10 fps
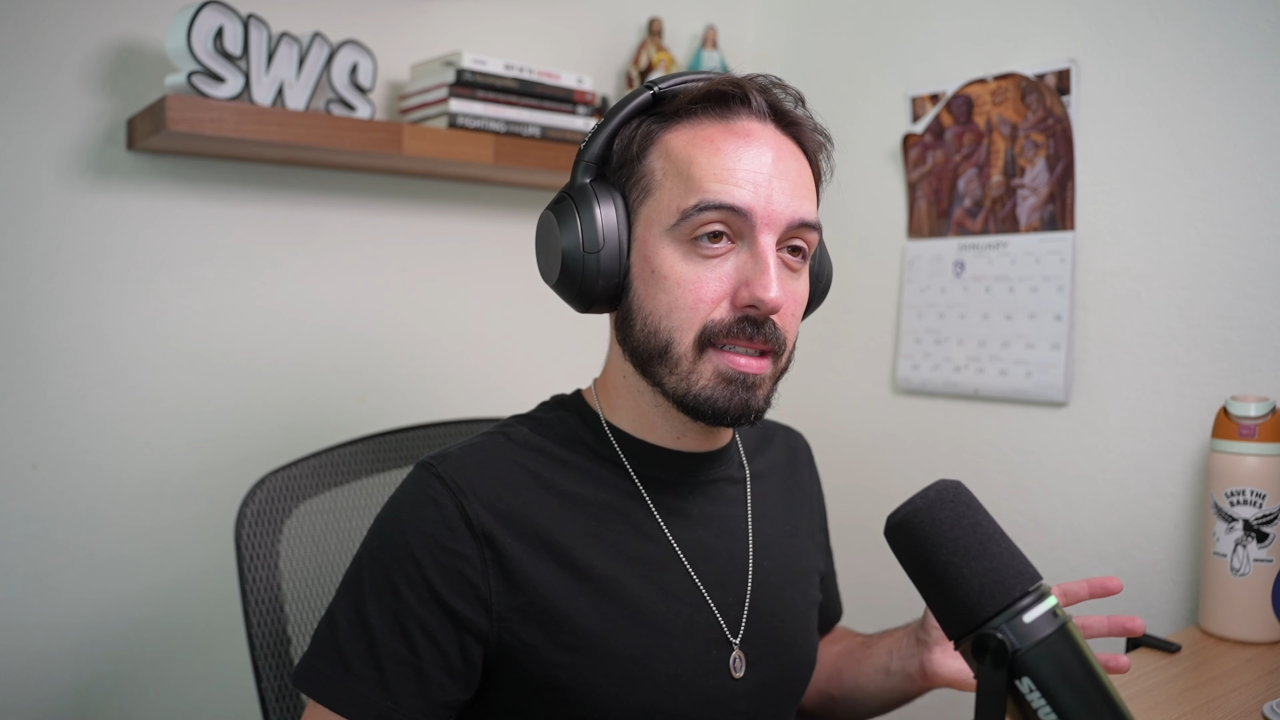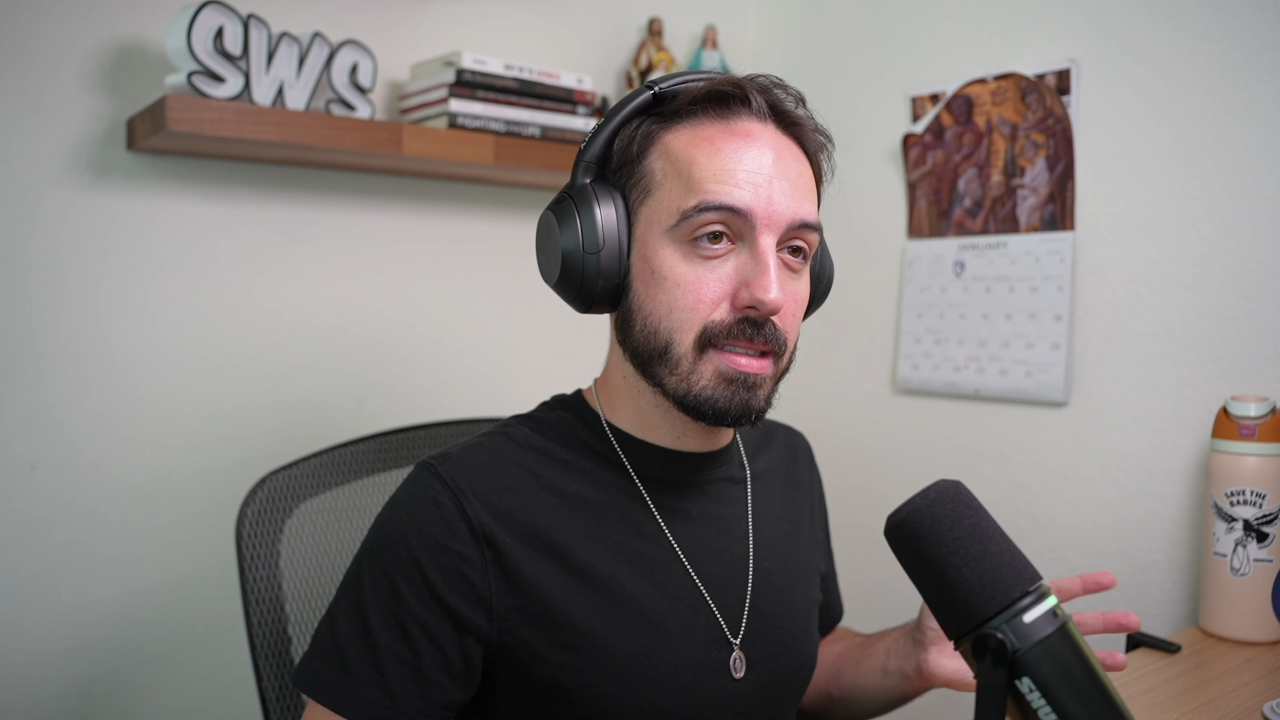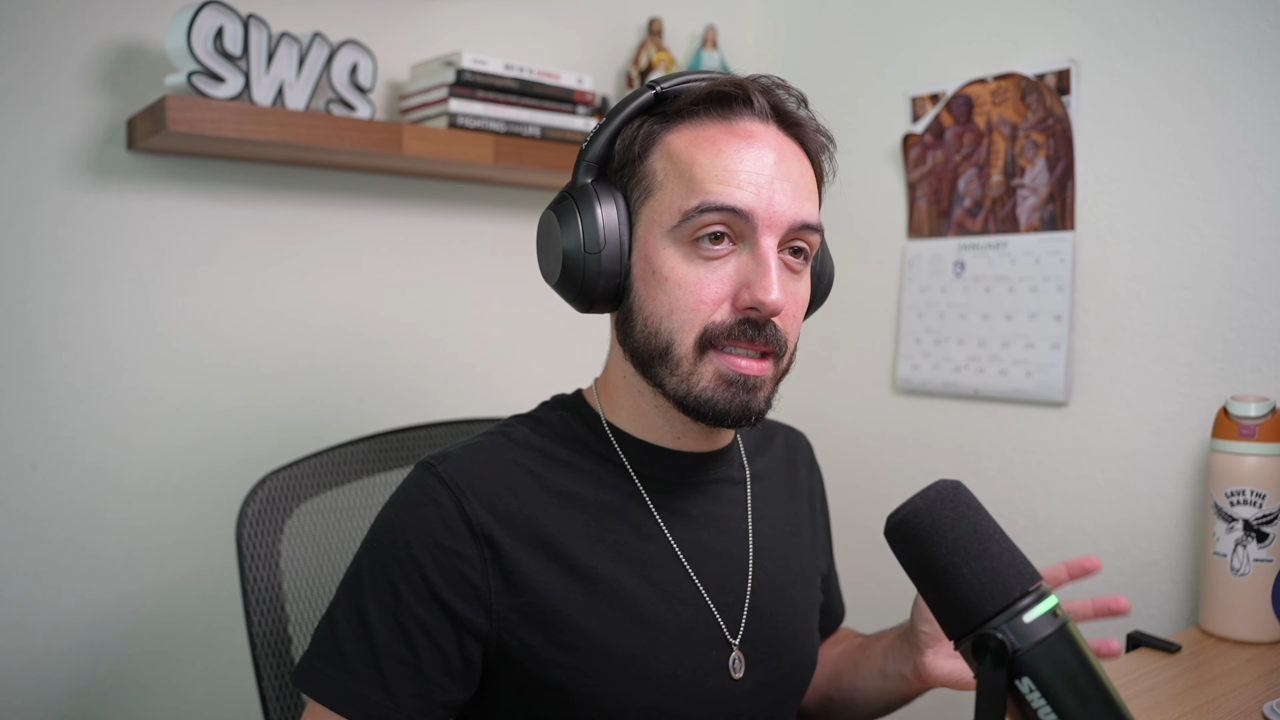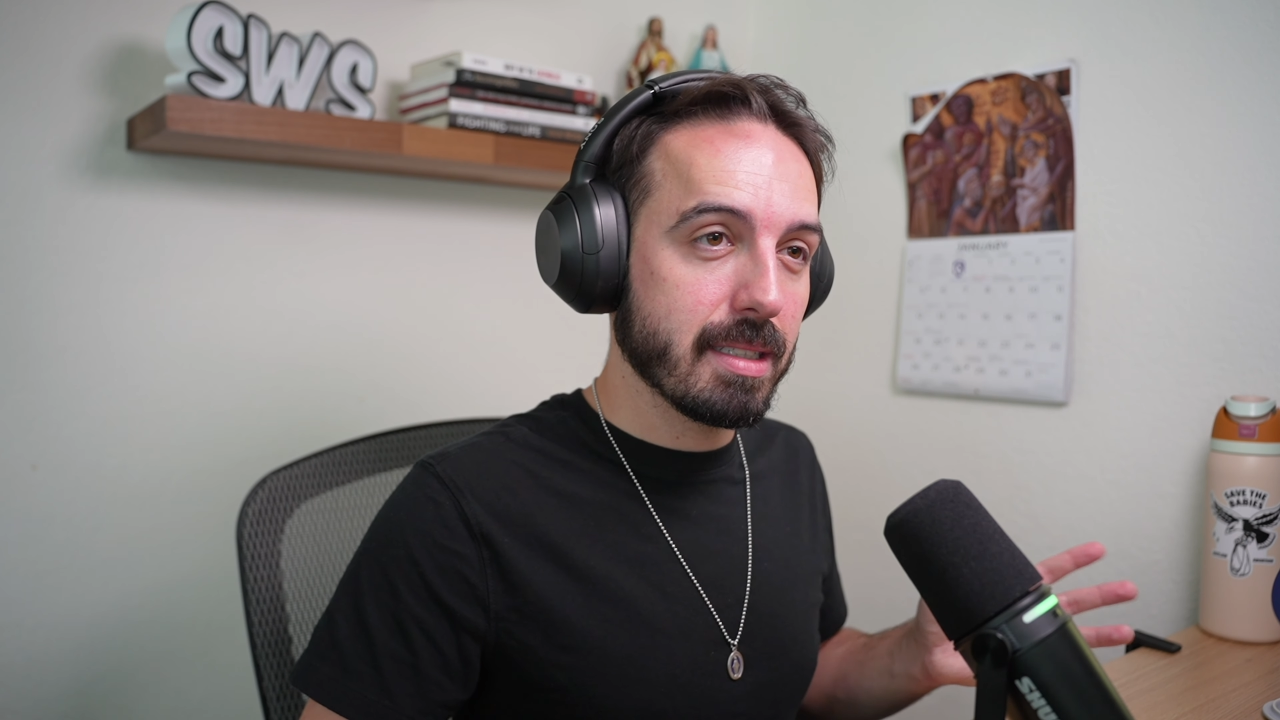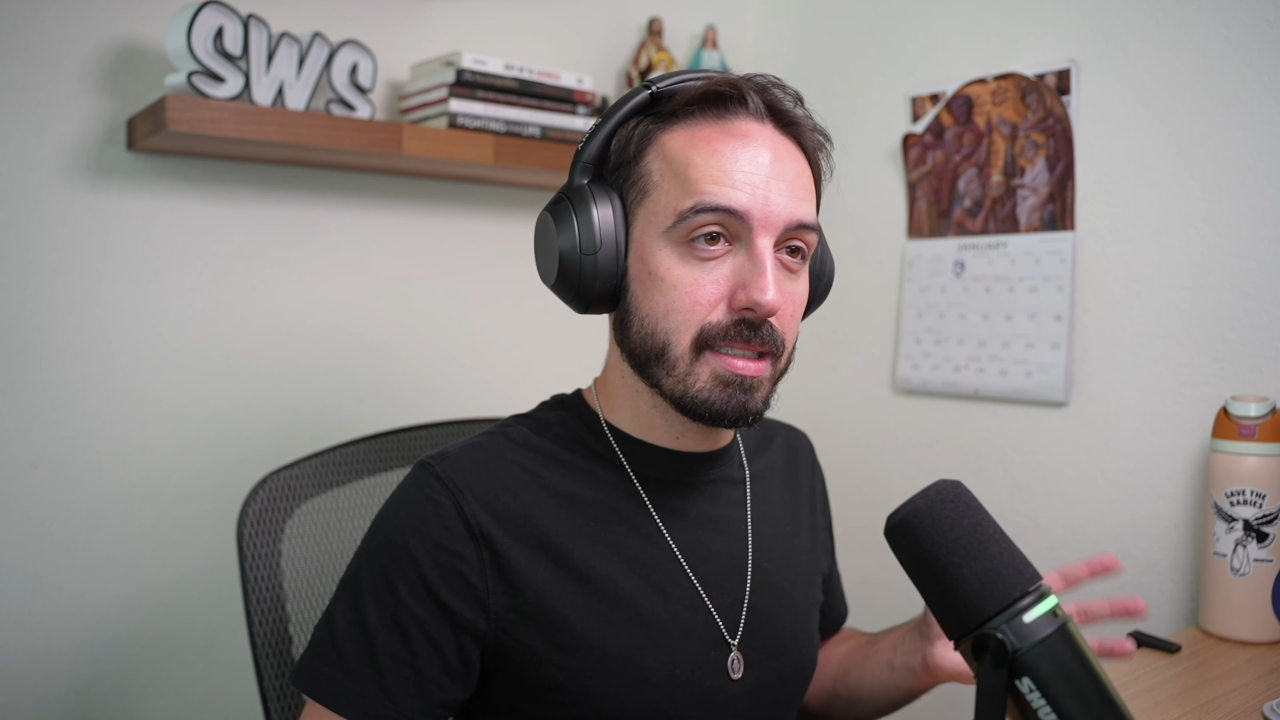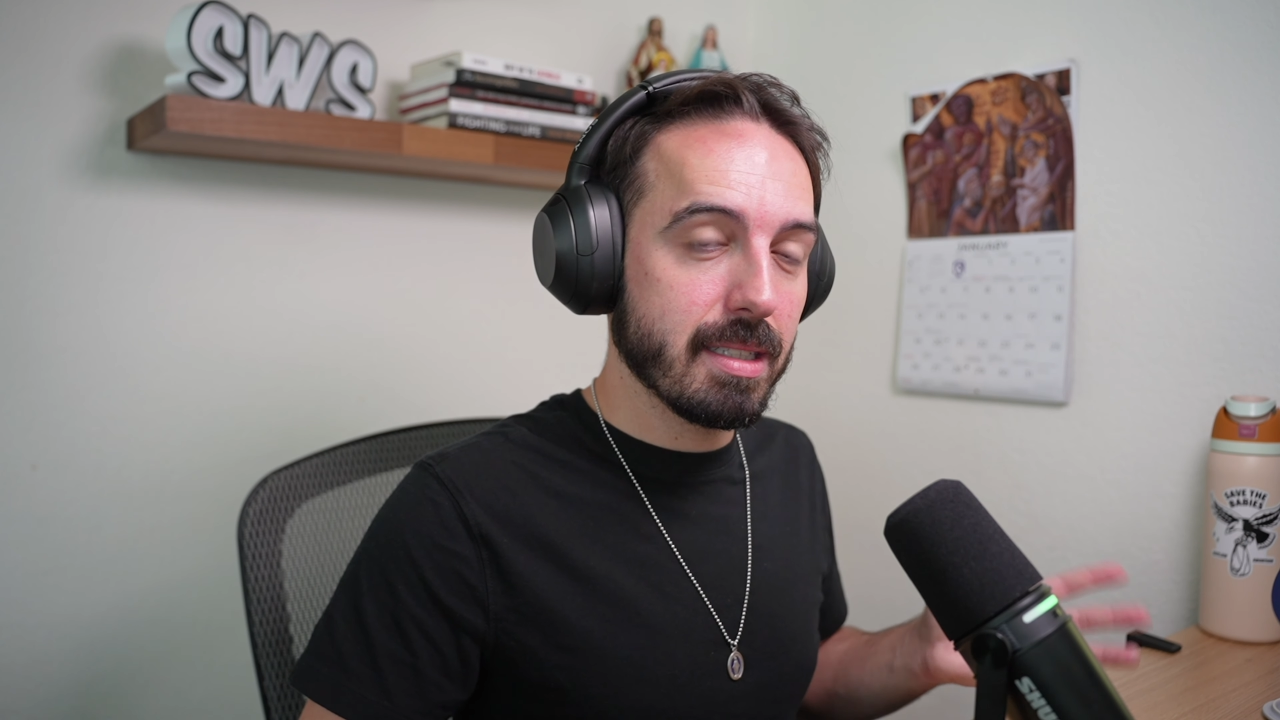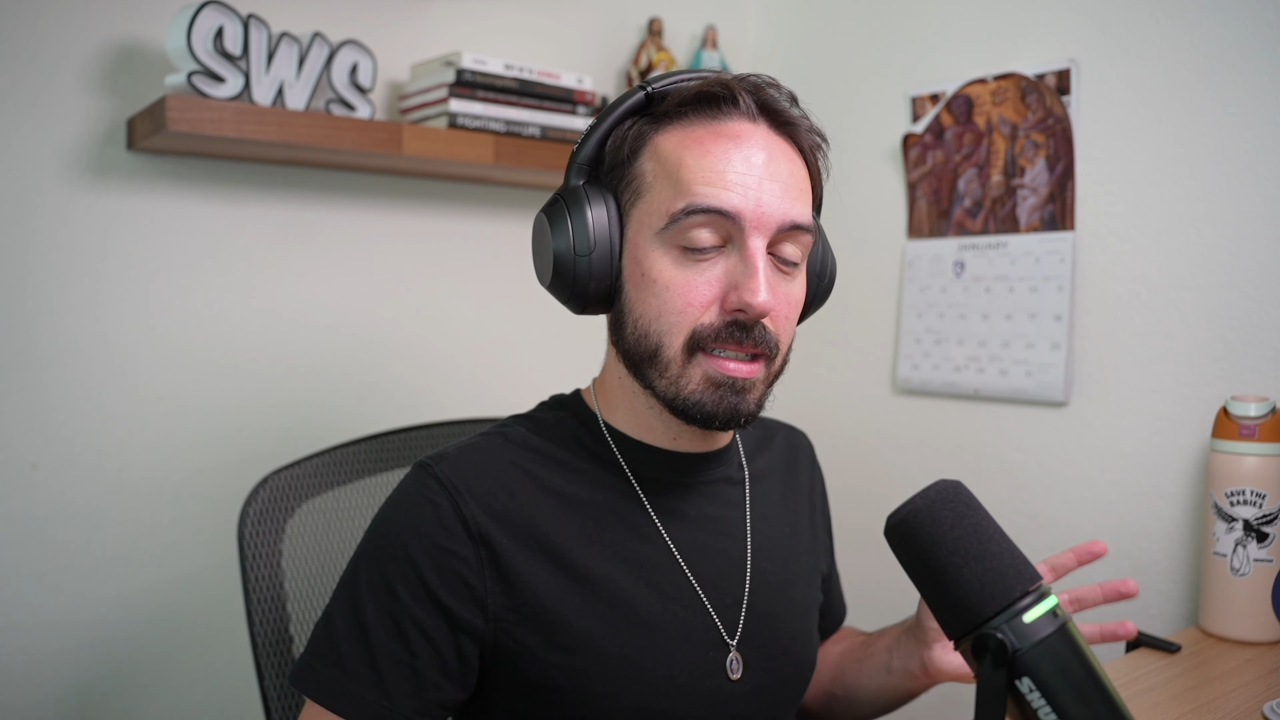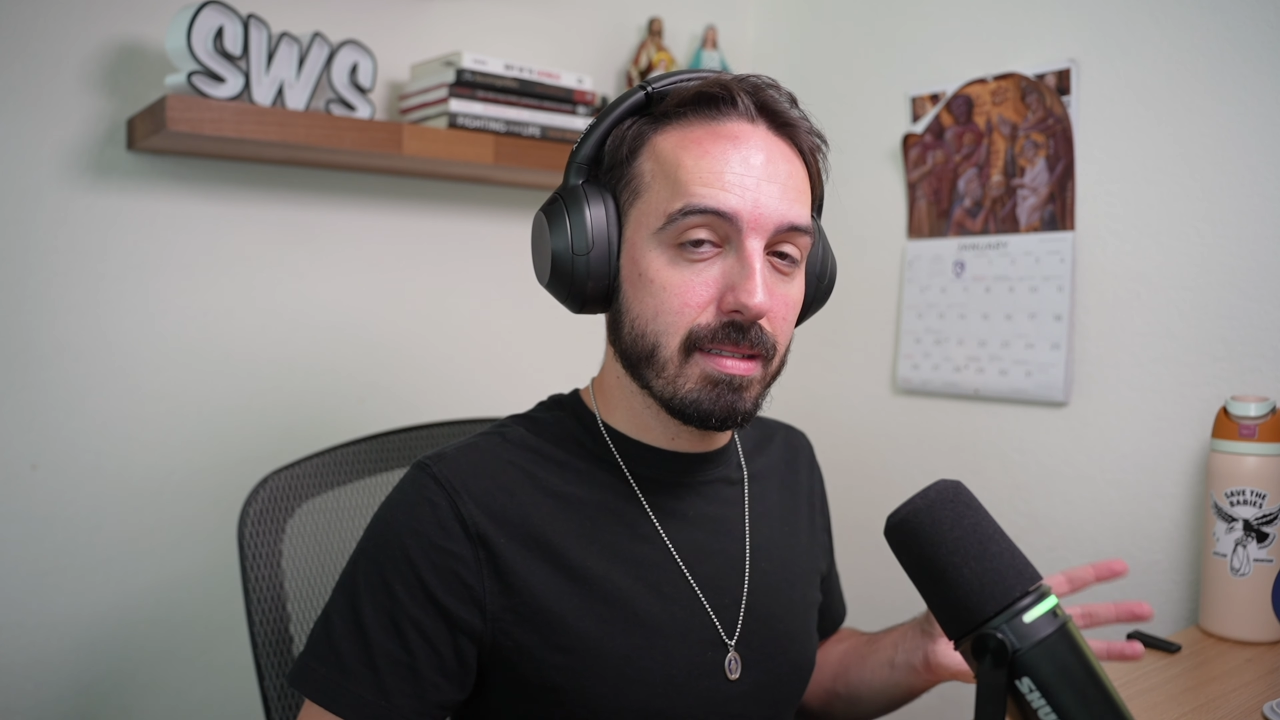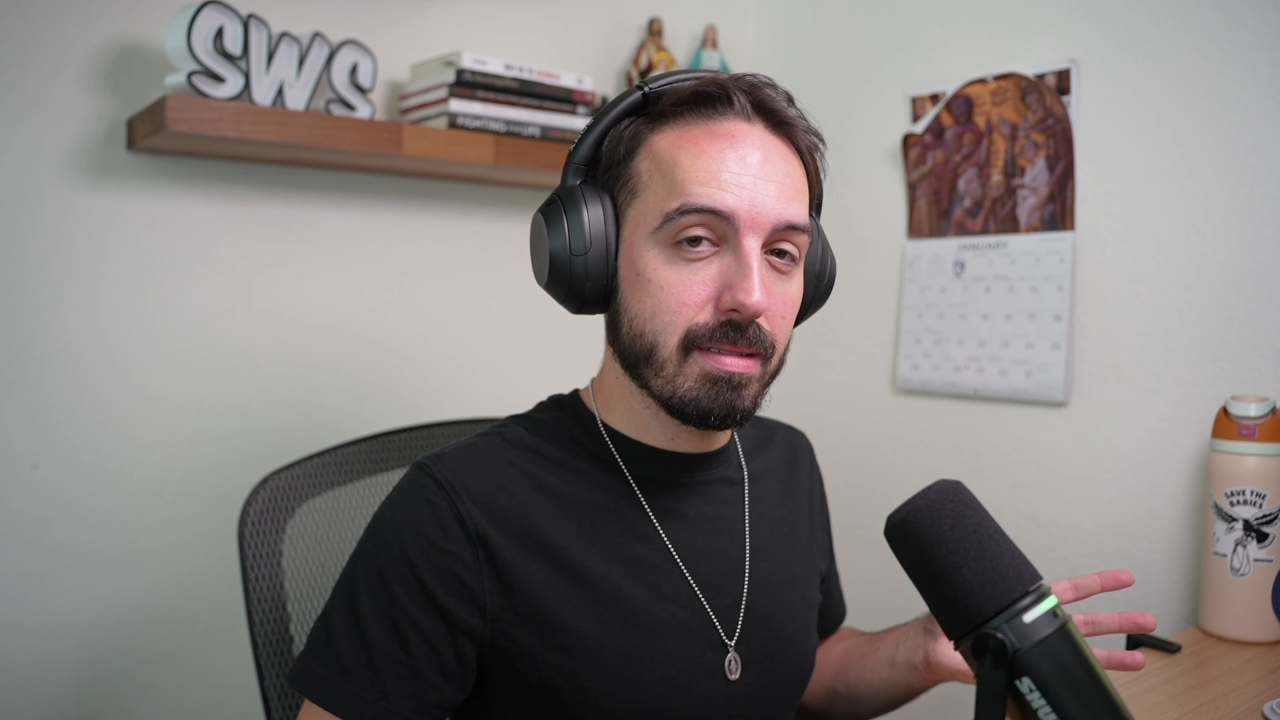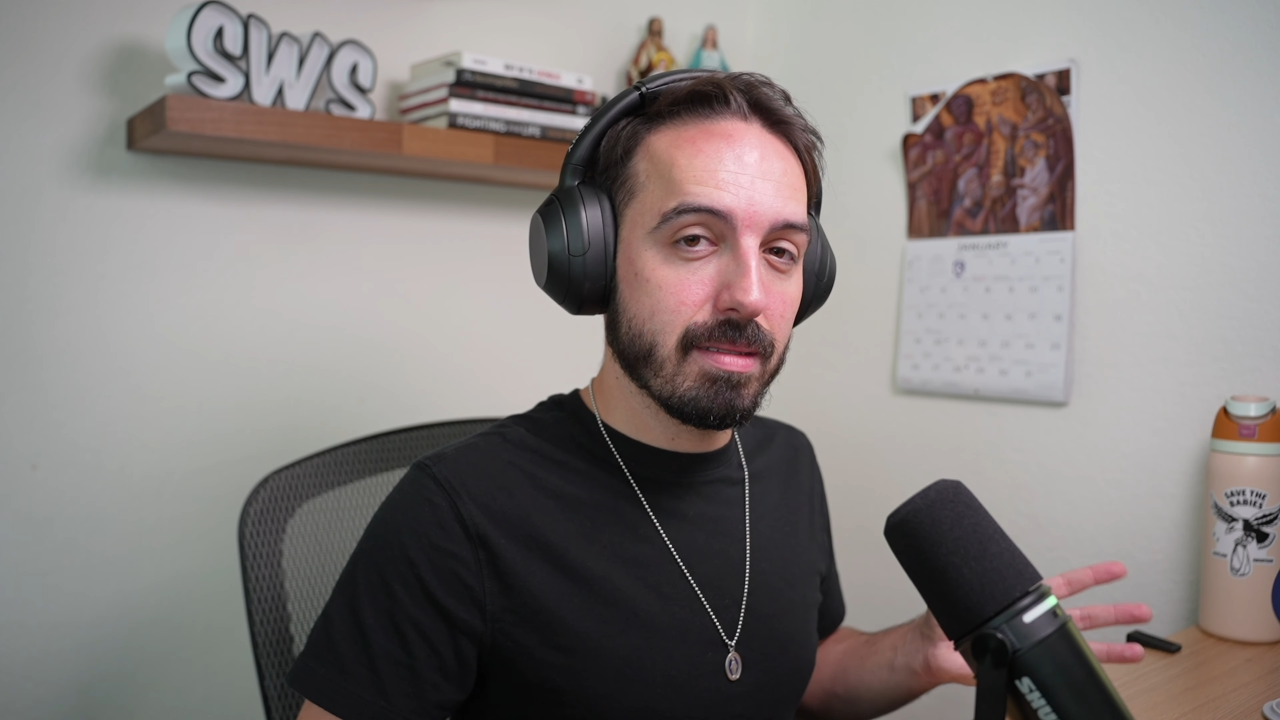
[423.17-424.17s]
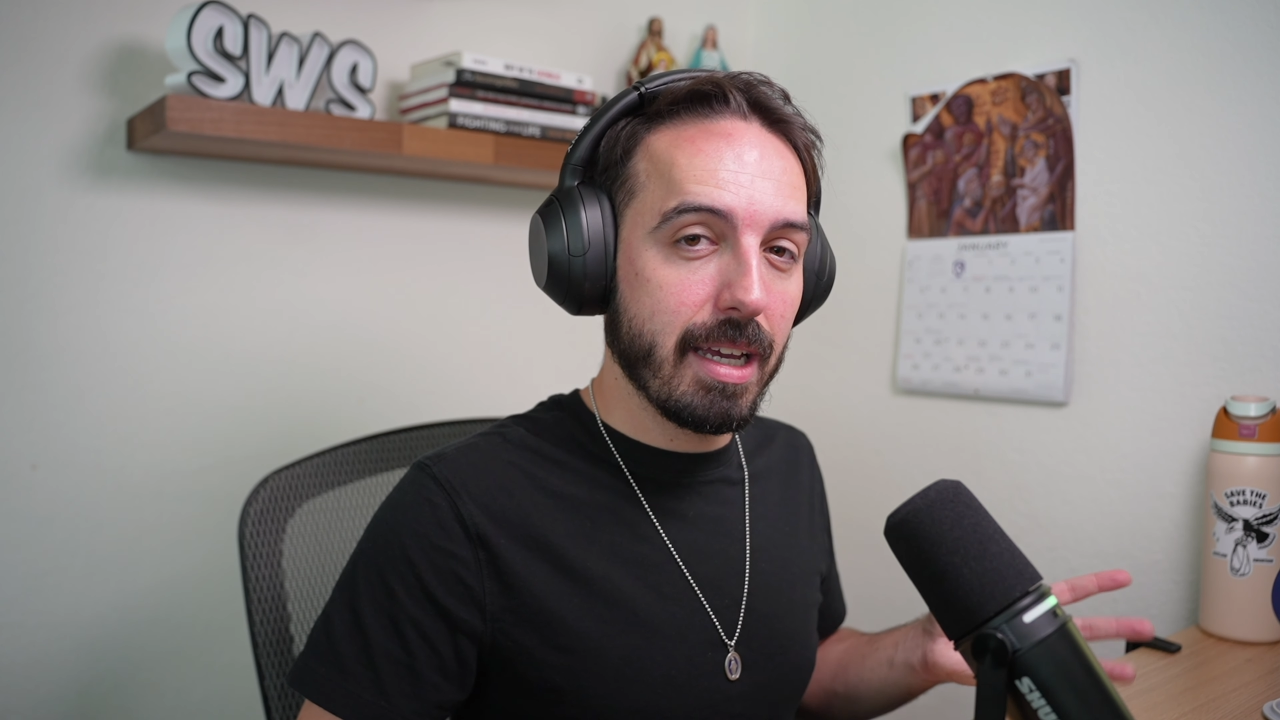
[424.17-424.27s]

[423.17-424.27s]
6 to